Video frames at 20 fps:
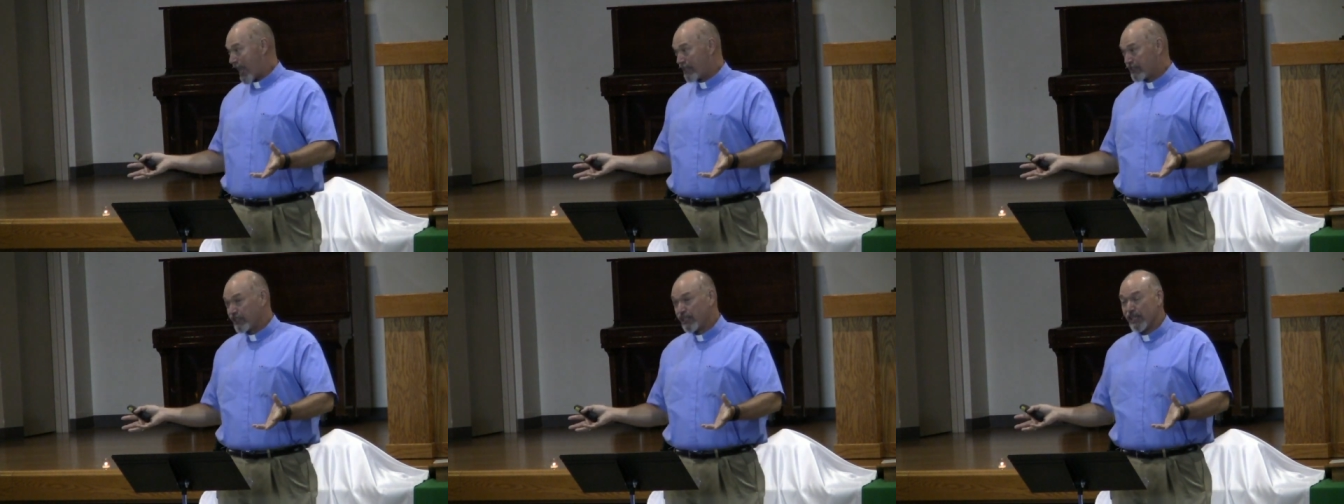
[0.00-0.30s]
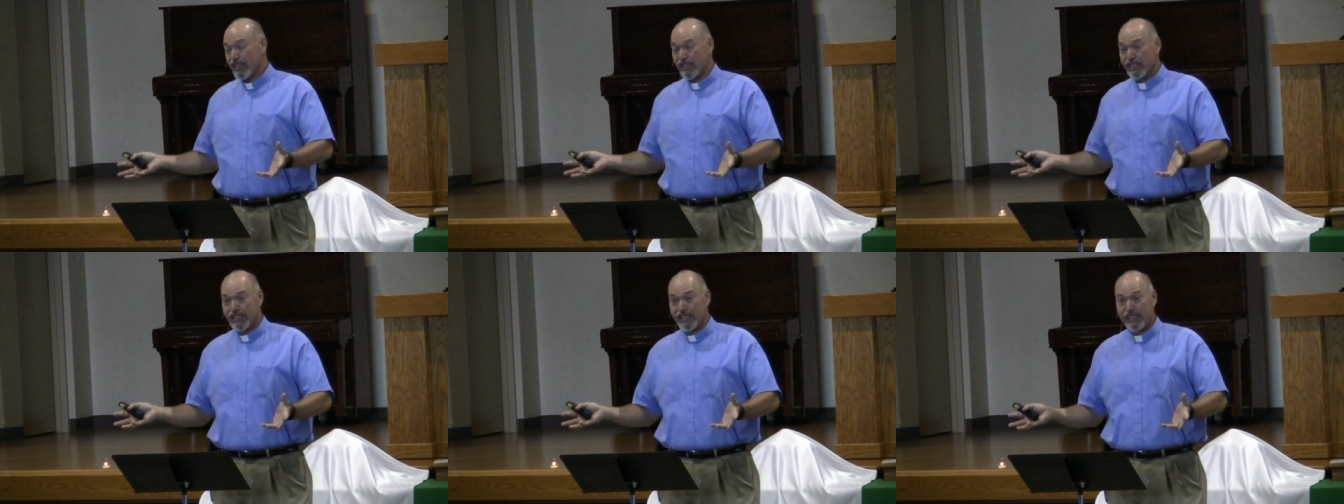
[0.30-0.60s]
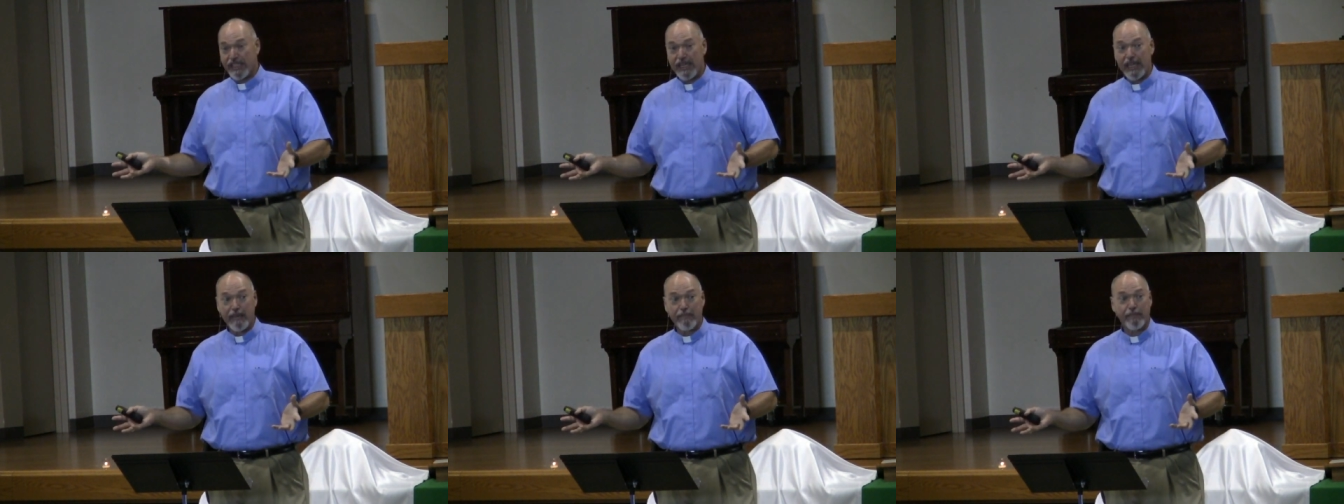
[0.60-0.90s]
as
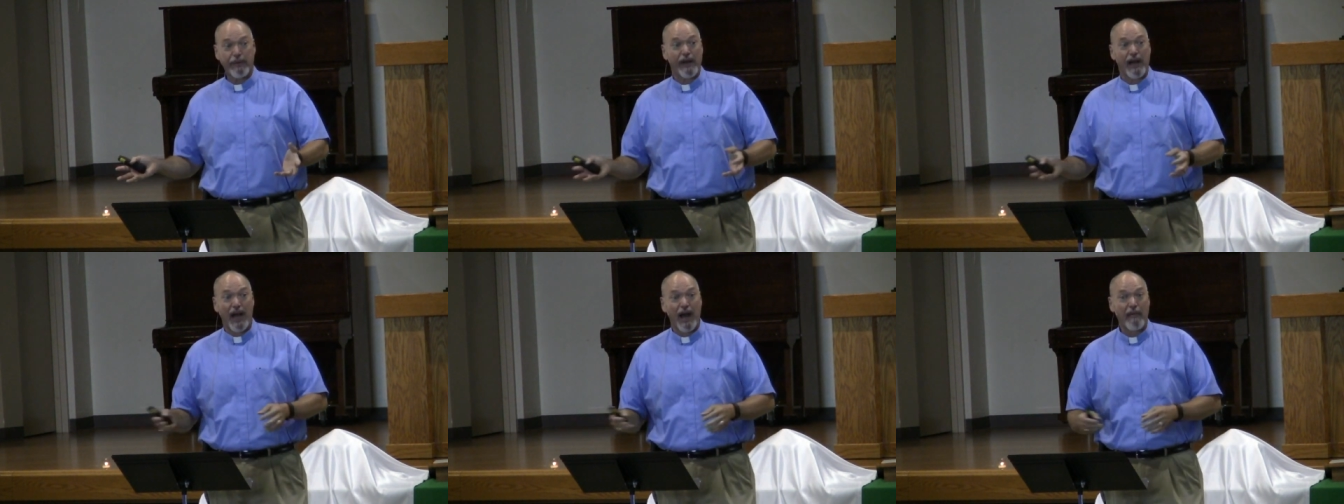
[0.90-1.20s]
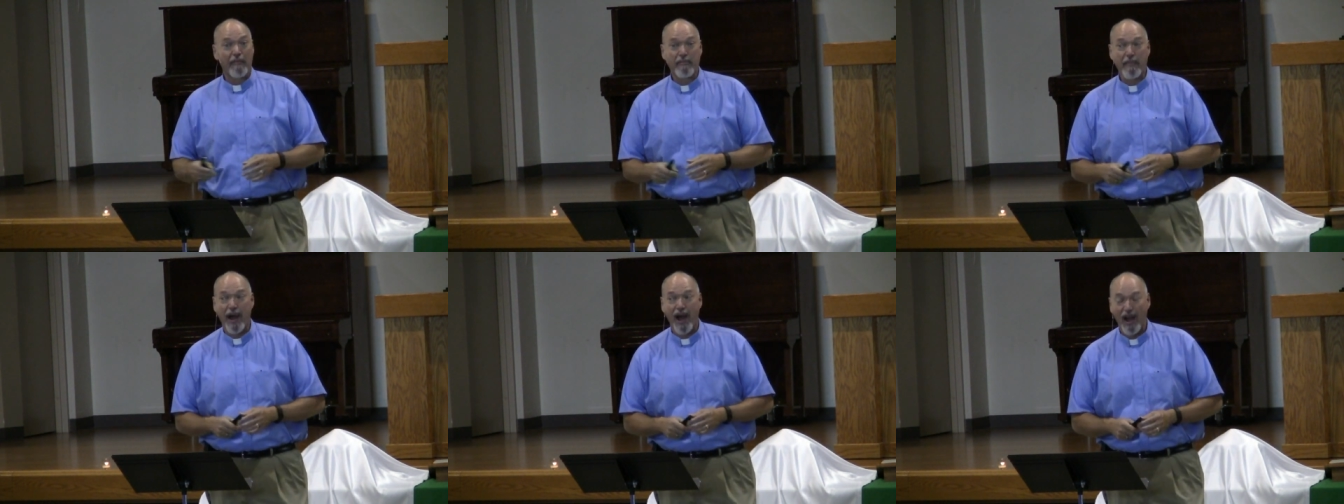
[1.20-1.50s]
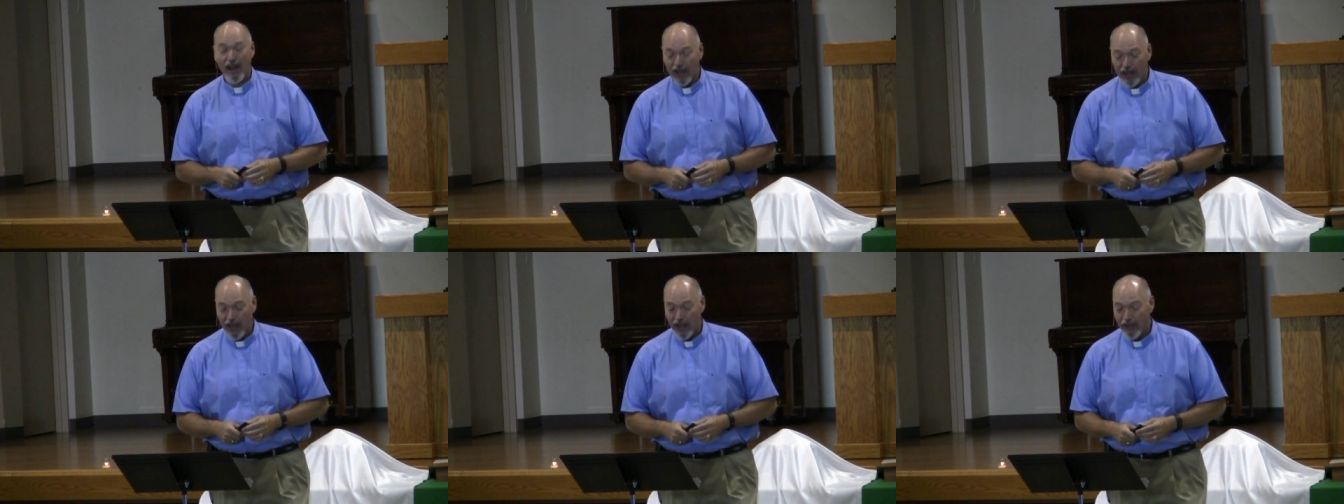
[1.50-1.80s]
sheep
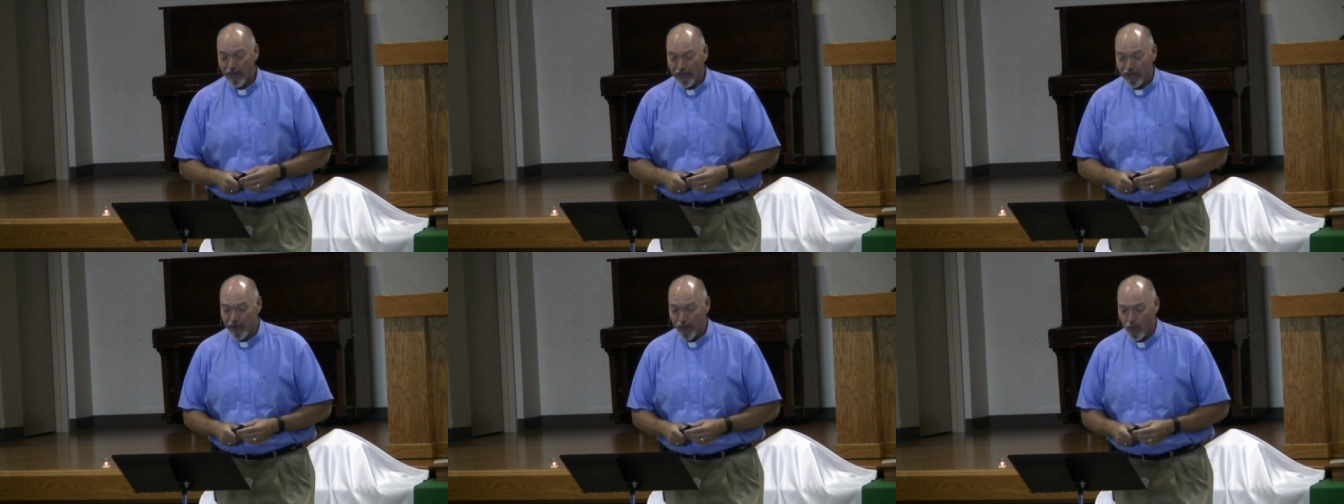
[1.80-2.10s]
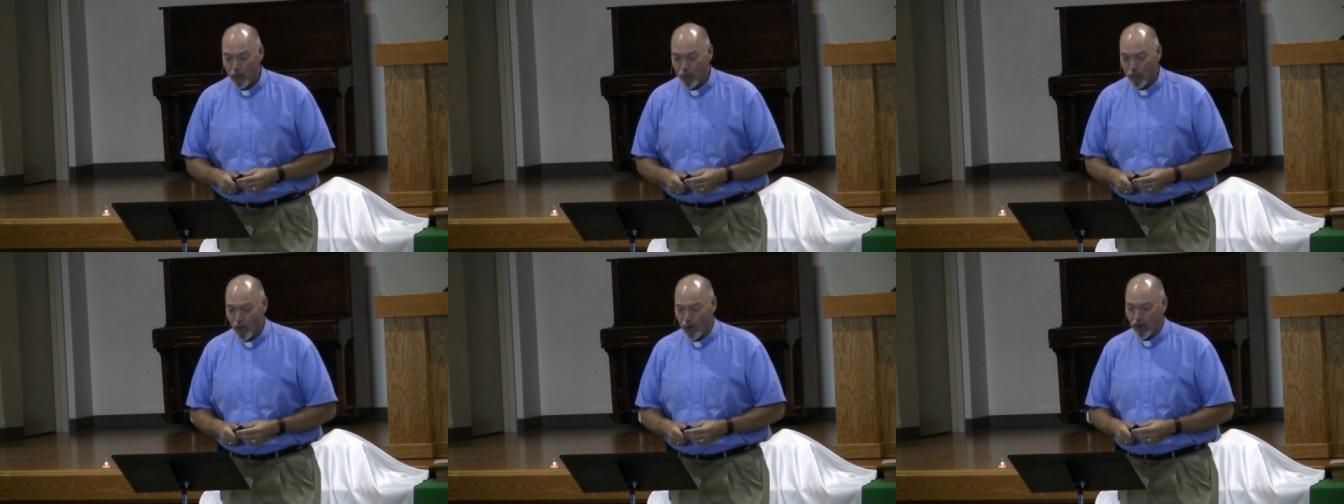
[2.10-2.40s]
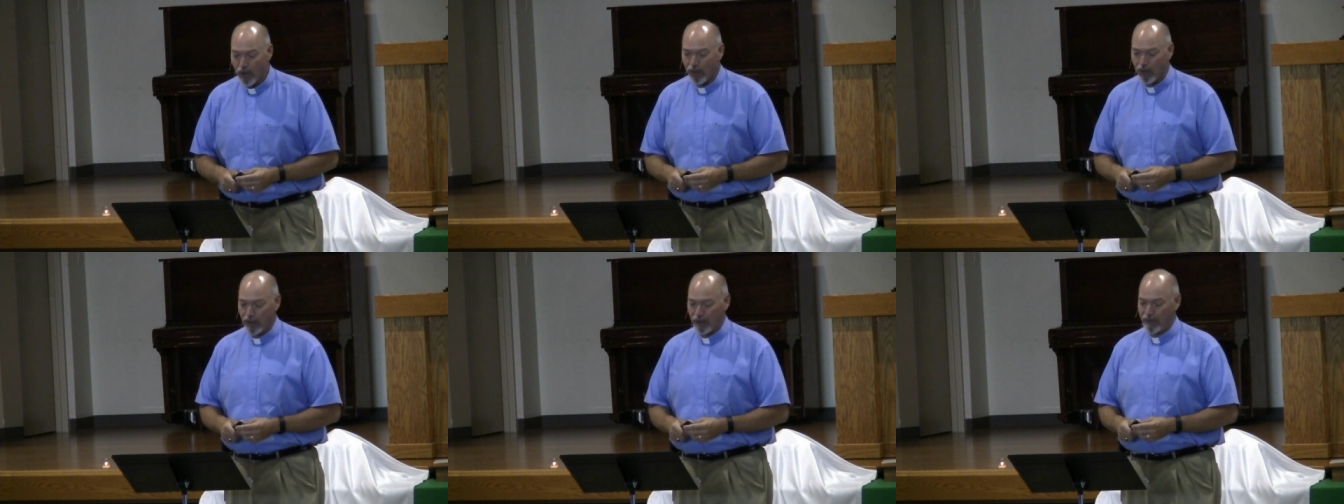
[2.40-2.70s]
among the
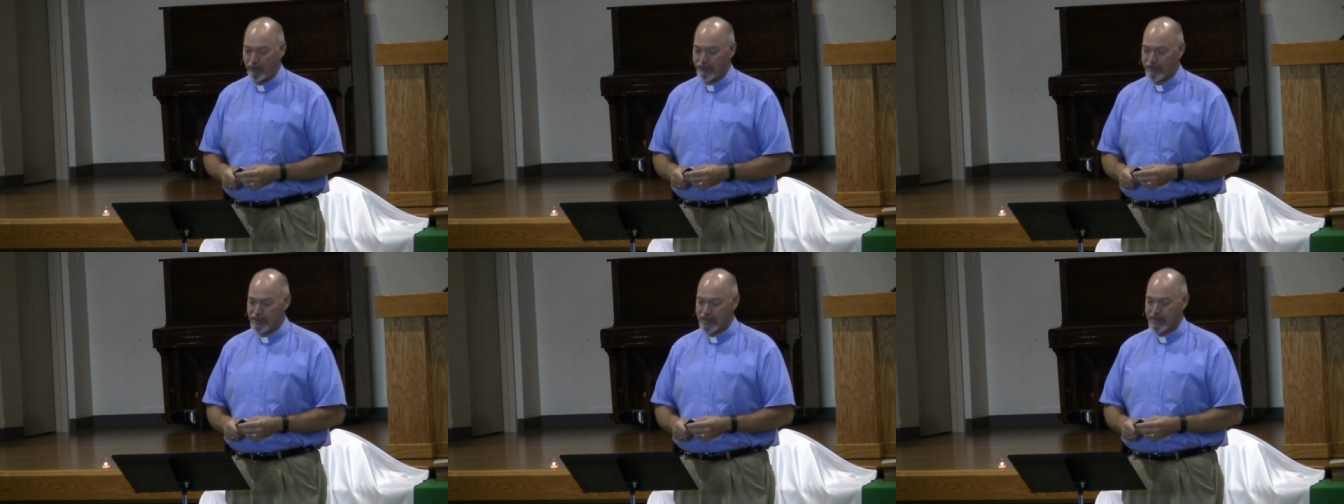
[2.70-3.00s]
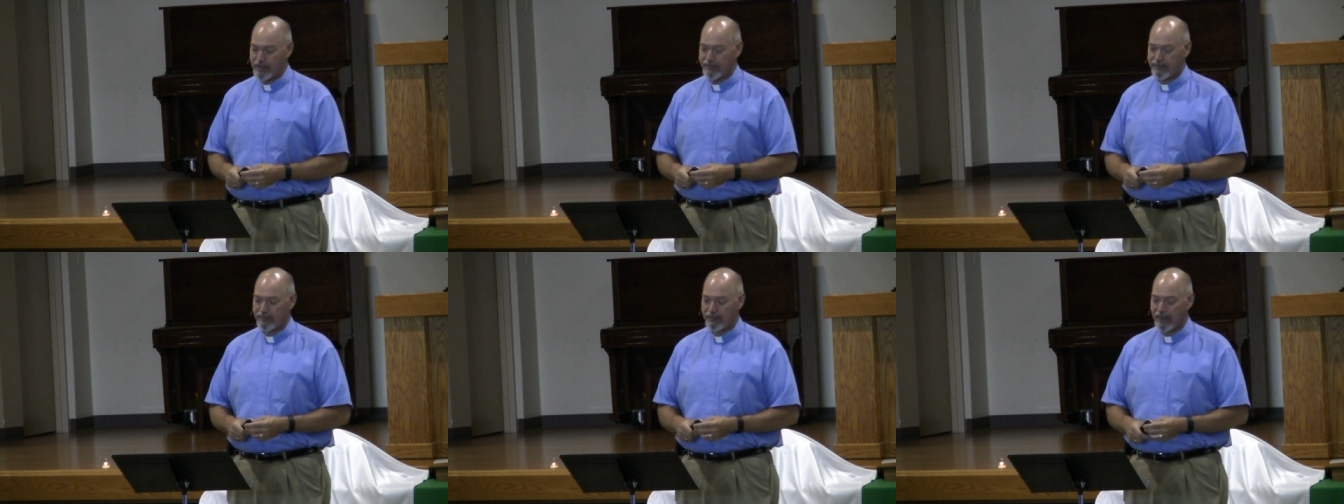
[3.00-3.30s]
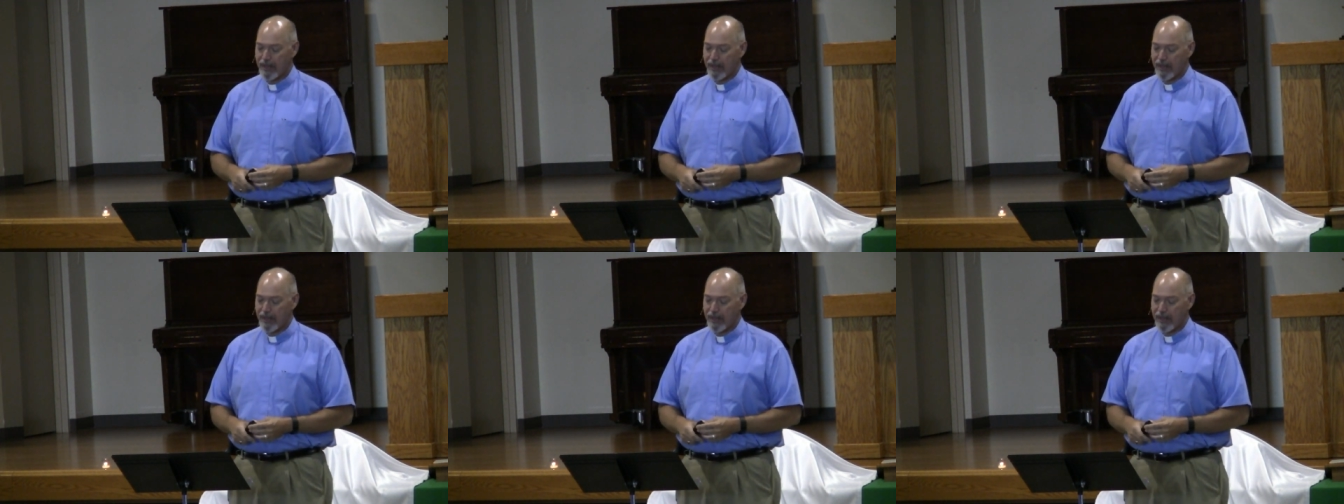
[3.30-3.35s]
wolves.